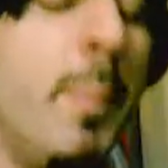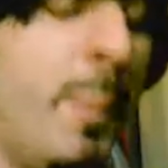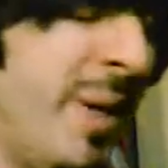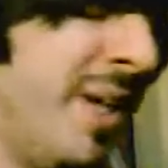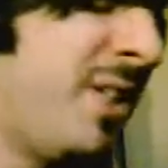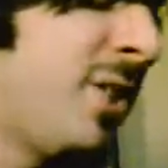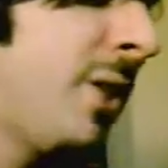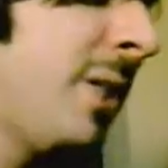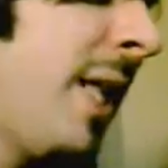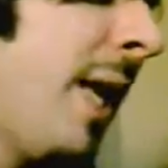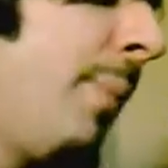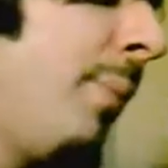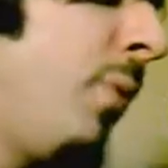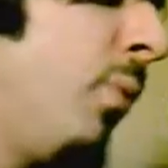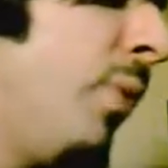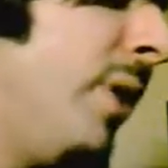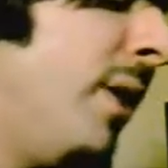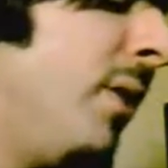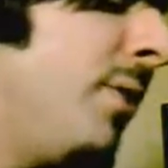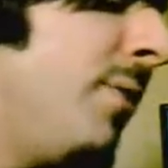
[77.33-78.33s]
Bitch
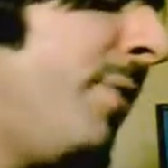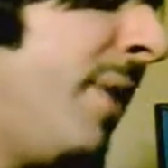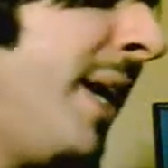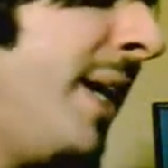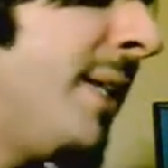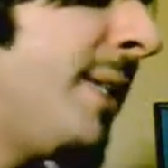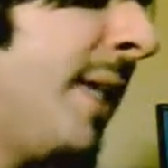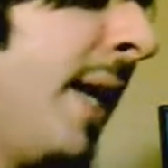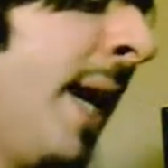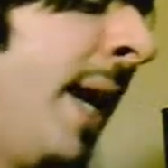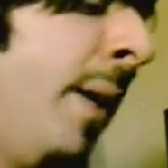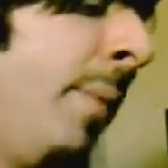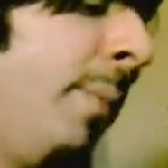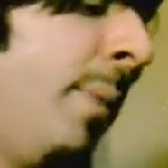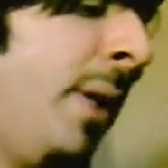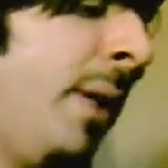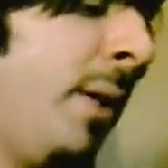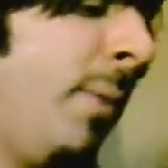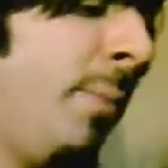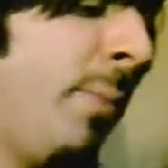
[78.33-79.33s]
slapping Will's face,
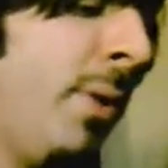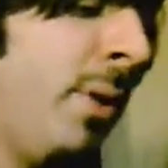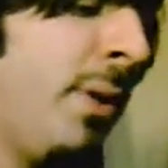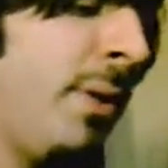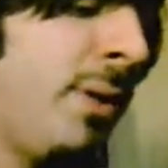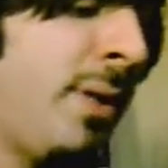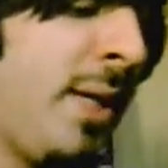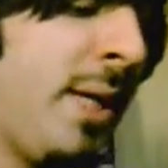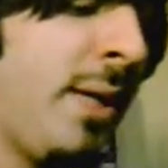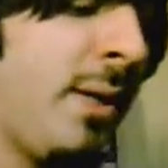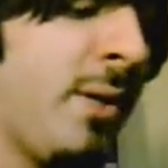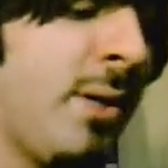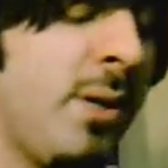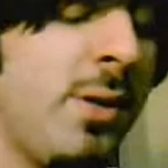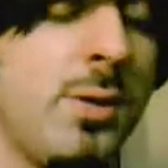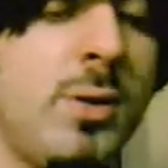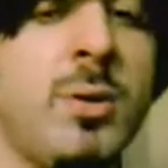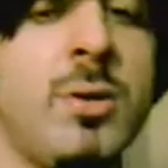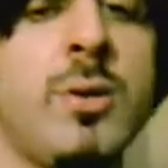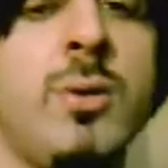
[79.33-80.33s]
happy birthday,
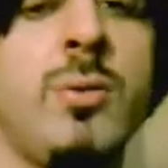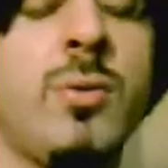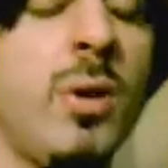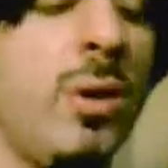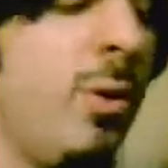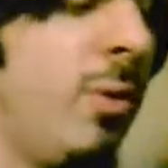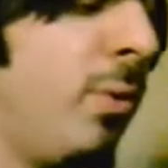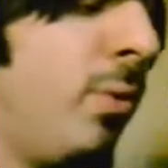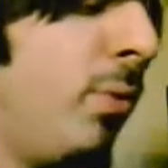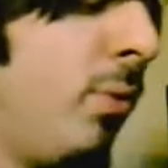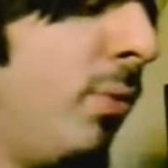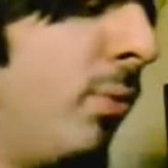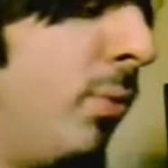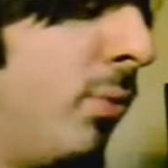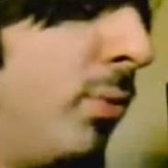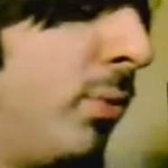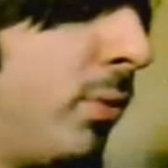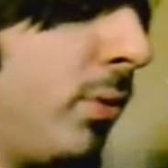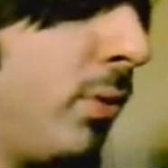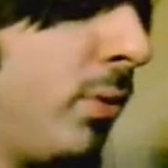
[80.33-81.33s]

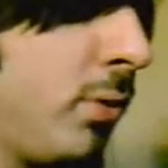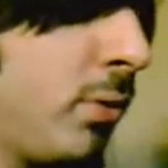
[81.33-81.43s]
Coco.